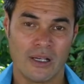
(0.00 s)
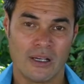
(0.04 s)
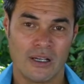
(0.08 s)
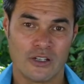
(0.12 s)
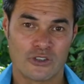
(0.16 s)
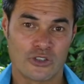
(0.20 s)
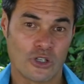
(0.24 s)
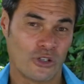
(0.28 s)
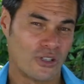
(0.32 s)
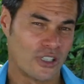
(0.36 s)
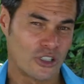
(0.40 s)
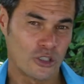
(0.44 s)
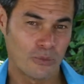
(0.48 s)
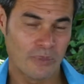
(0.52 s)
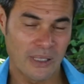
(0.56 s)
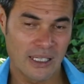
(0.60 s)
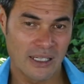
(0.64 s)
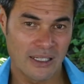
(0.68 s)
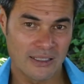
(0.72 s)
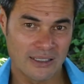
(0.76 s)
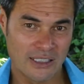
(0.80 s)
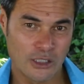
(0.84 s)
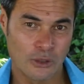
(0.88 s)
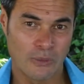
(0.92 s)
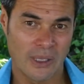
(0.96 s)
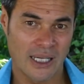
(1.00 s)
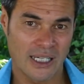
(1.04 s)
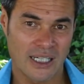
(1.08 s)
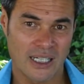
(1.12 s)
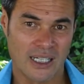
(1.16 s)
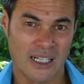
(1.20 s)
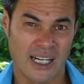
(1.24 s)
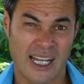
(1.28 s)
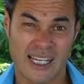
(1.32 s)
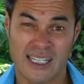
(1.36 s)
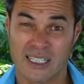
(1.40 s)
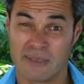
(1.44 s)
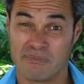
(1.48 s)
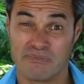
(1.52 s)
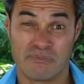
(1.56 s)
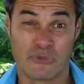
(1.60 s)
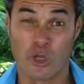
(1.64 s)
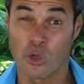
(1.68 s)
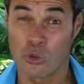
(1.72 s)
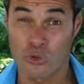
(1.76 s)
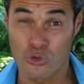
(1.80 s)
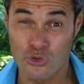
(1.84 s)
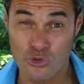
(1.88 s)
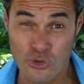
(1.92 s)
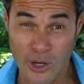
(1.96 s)
So this would be a deal maker like a
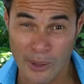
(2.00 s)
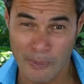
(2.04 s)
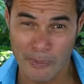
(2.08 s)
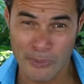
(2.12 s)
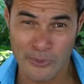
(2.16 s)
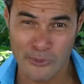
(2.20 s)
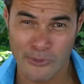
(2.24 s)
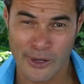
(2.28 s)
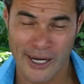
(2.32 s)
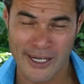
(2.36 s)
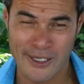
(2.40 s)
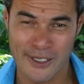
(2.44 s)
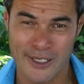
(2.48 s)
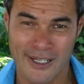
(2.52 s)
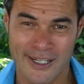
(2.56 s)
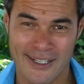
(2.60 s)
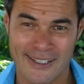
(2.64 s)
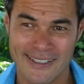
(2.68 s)
Donald Trump, right?